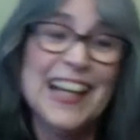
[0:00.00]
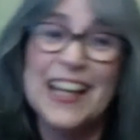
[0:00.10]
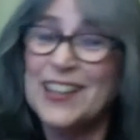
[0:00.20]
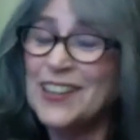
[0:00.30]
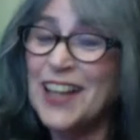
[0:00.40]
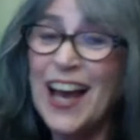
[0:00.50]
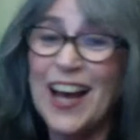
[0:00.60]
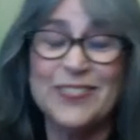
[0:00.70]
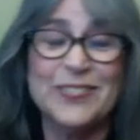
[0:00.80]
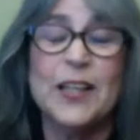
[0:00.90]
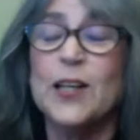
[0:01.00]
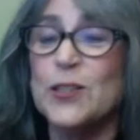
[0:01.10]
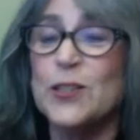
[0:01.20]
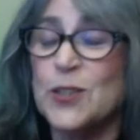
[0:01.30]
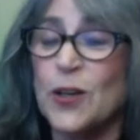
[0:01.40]
You laugh.
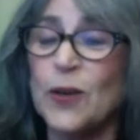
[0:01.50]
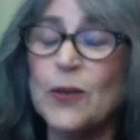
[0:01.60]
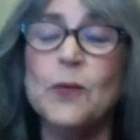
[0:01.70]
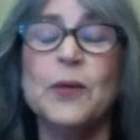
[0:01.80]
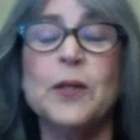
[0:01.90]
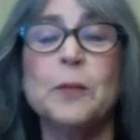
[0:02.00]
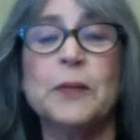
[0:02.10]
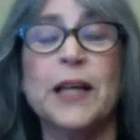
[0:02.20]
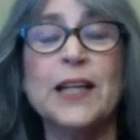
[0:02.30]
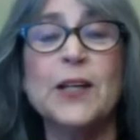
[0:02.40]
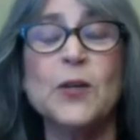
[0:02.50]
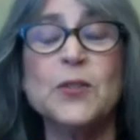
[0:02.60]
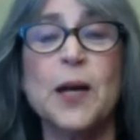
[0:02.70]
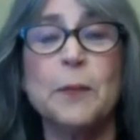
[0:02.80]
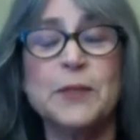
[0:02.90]
So when the plane goes
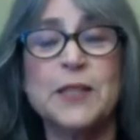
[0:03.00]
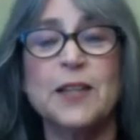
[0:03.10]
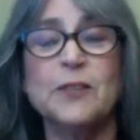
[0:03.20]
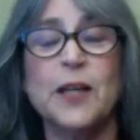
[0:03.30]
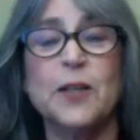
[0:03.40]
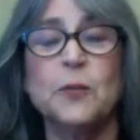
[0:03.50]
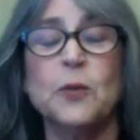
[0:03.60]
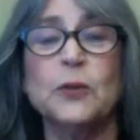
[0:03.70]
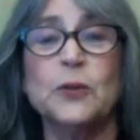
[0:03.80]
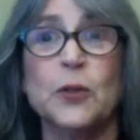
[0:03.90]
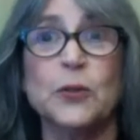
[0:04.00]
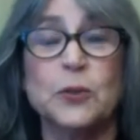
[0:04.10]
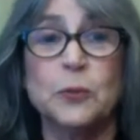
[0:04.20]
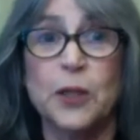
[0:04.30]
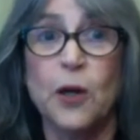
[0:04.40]
up, it's kind of like a roller
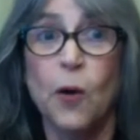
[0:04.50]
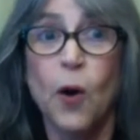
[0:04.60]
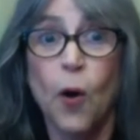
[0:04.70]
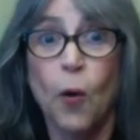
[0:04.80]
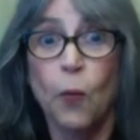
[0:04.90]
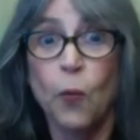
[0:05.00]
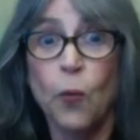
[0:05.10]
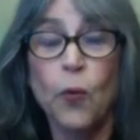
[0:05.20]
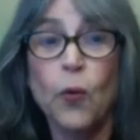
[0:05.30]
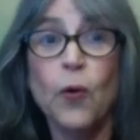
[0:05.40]
coaster. We go, woo!